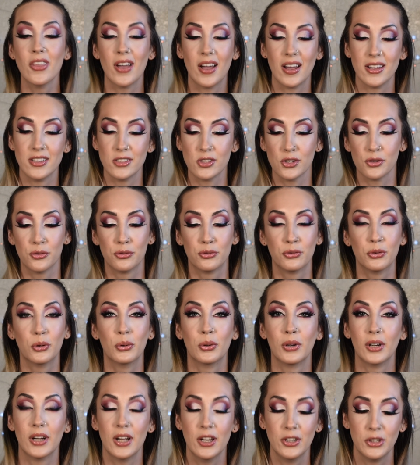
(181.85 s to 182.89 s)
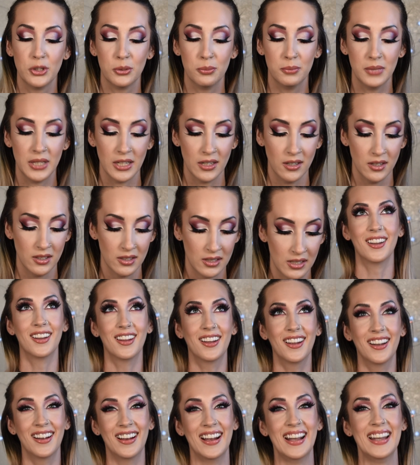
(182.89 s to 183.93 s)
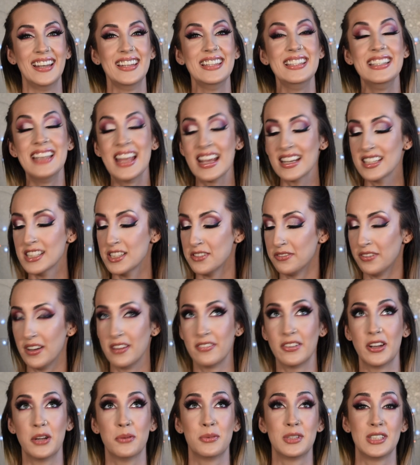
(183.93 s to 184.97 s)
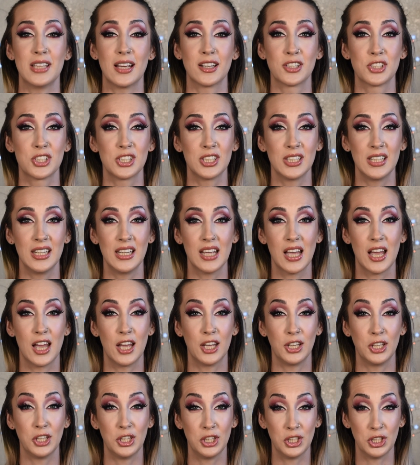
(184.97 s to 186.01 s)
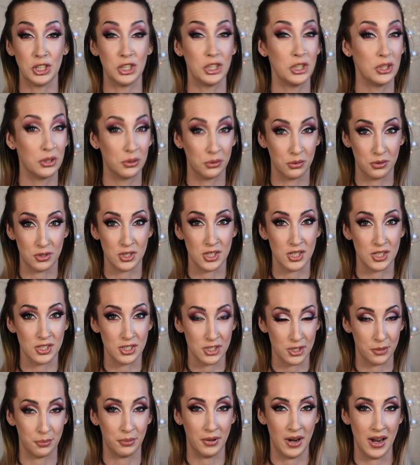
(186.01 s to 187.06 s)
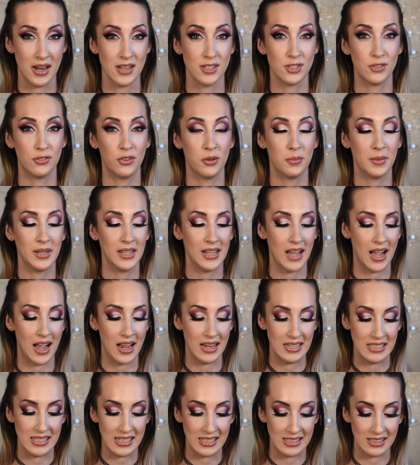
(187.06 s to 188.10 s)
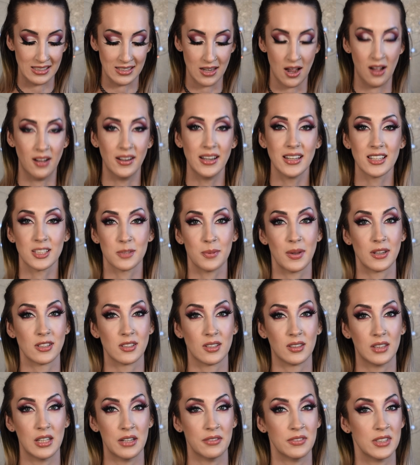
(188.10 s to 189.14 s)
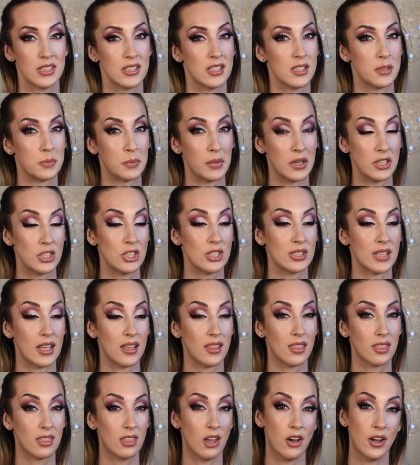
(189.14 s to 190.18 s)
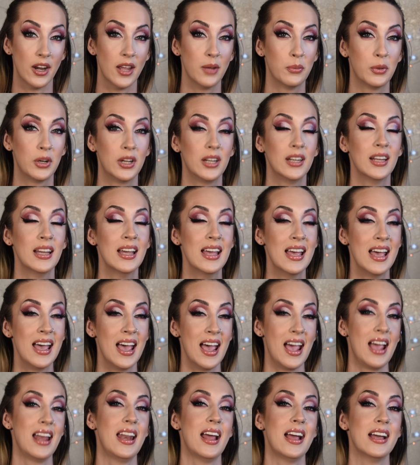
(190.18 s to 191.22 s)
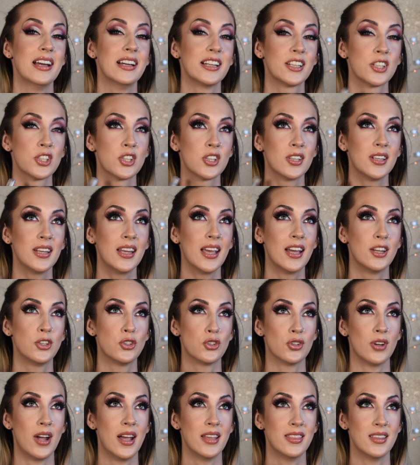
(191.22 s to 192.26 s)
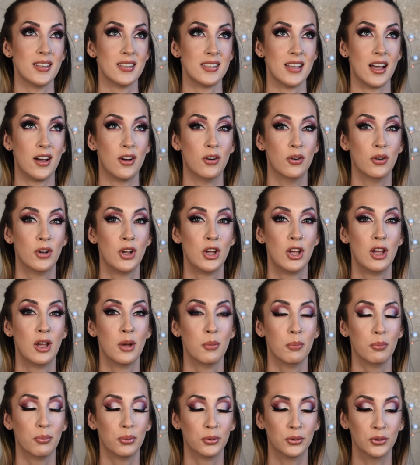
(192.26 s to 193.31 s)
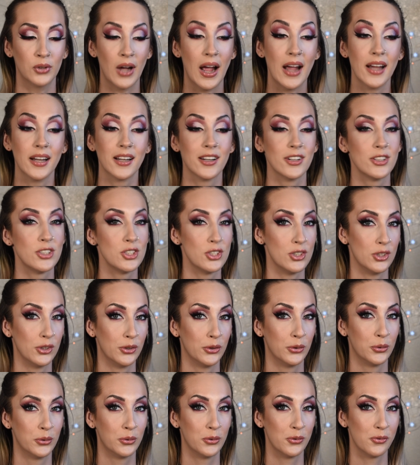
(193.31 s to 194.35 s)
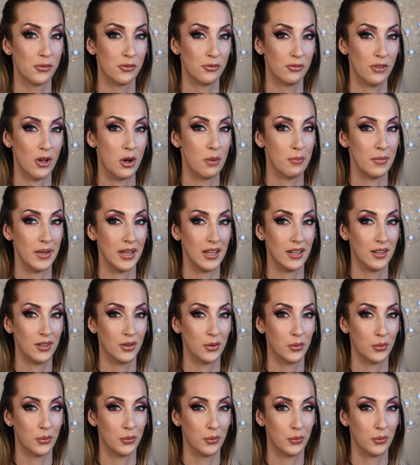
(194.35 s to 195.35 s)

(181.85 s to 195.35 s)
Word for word: the hunt for a new mirror. Alright, next favorite was actually a huge surprise for me. I did not expect to love this as much as I thought I would, and I actually had tried this out prior to filming